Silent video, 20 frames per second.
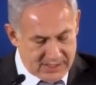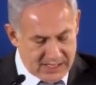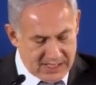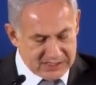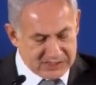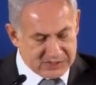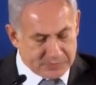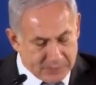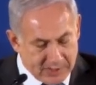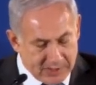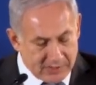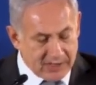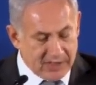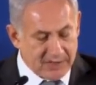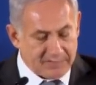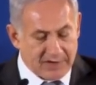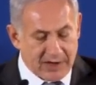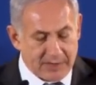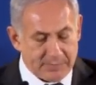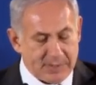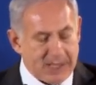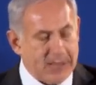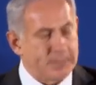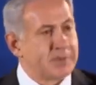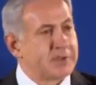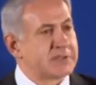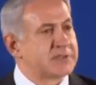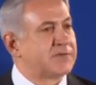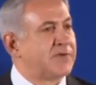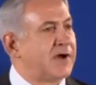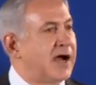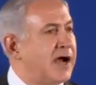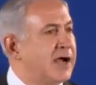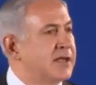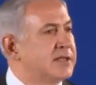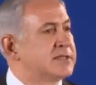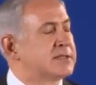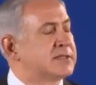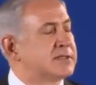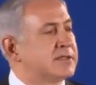and spirit of our peoples
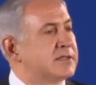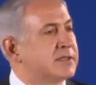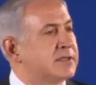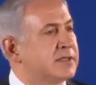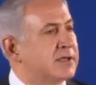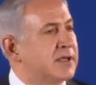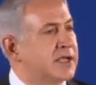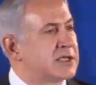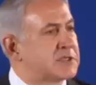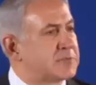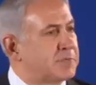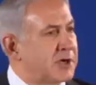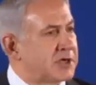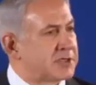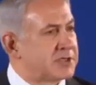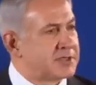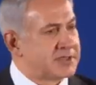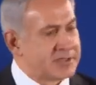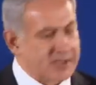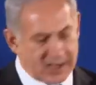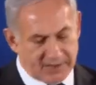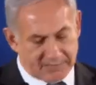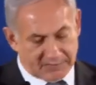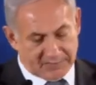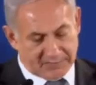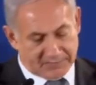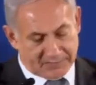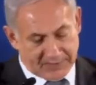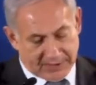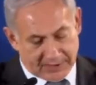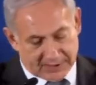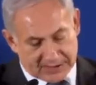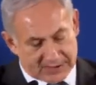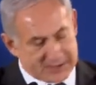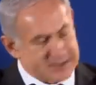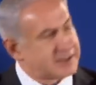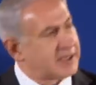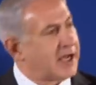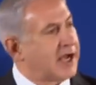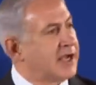finds expressions in every field,
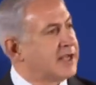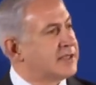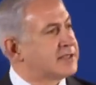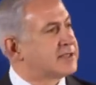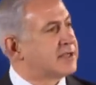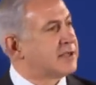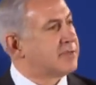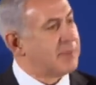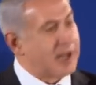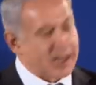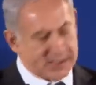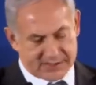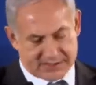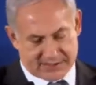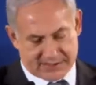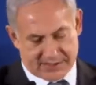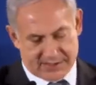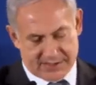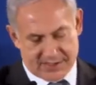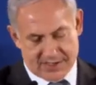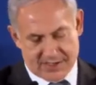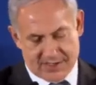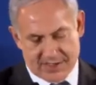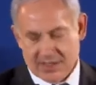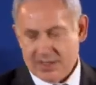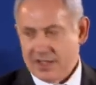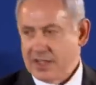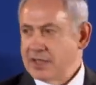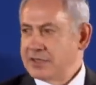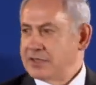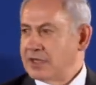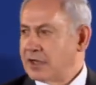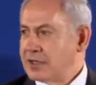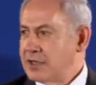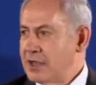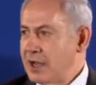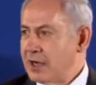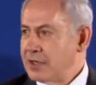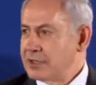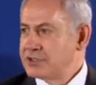in science, in medicine, in
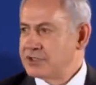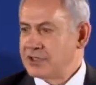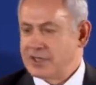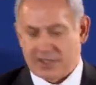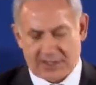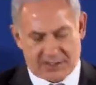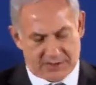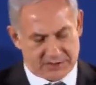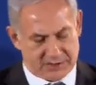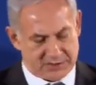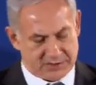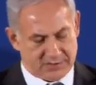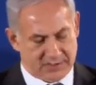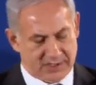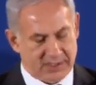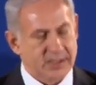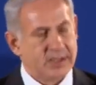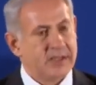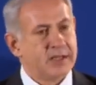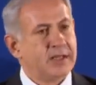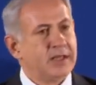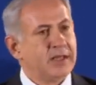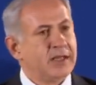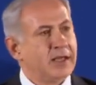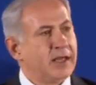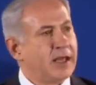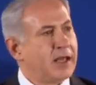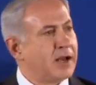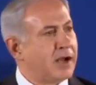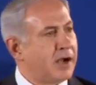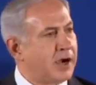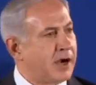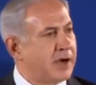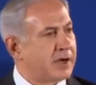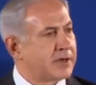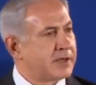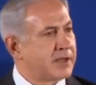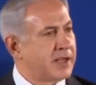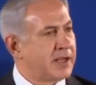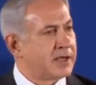technology, in industry, in
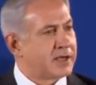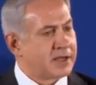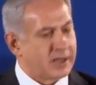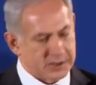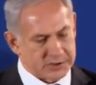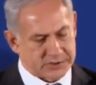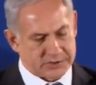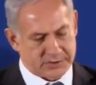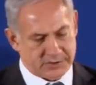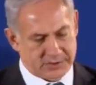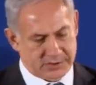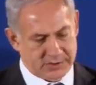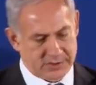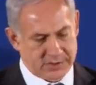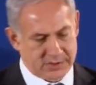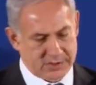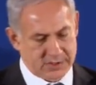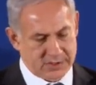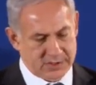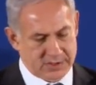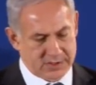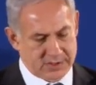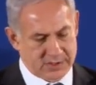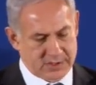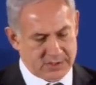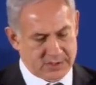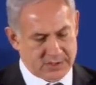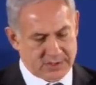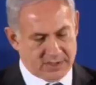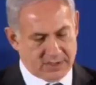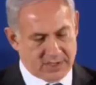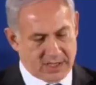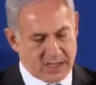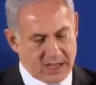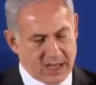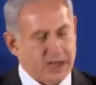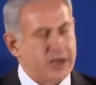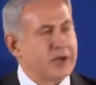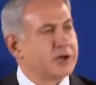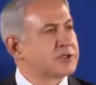art, in culture.
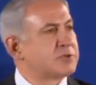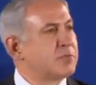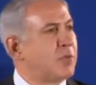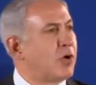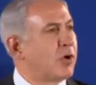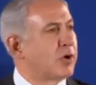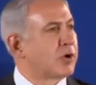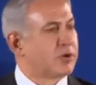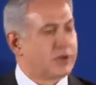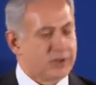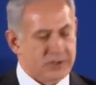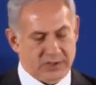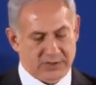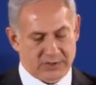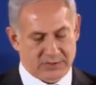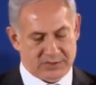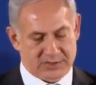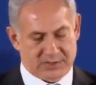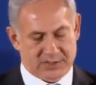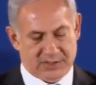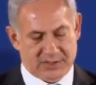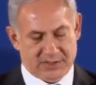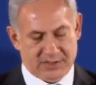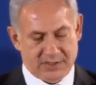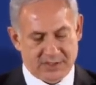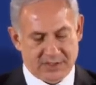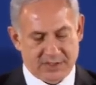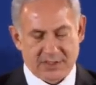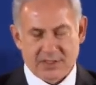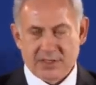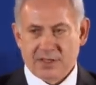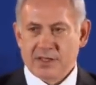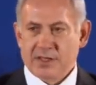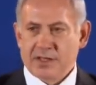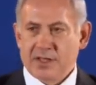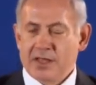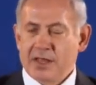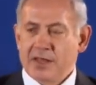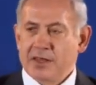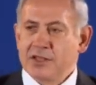And here's more good news.
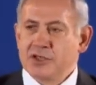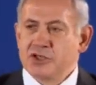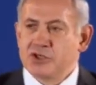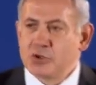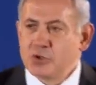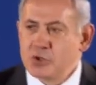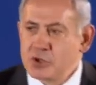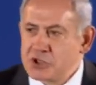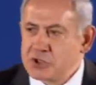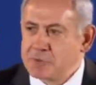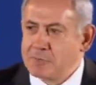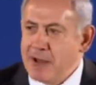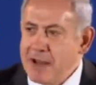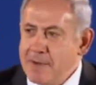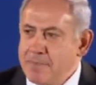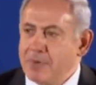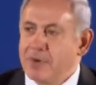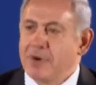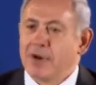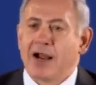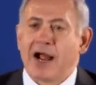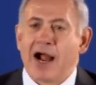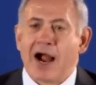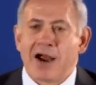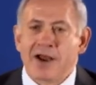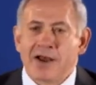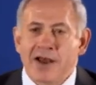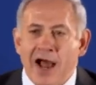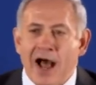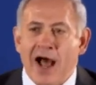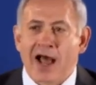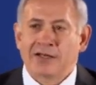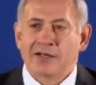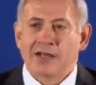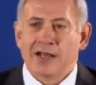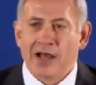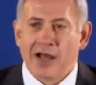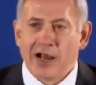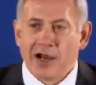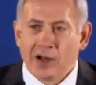The Jewish people are
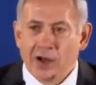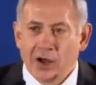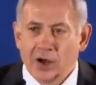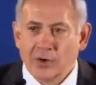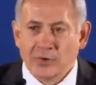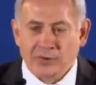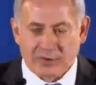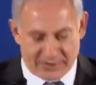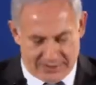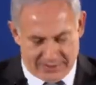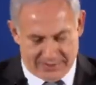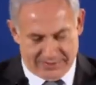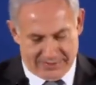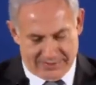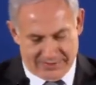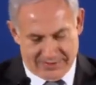not alone.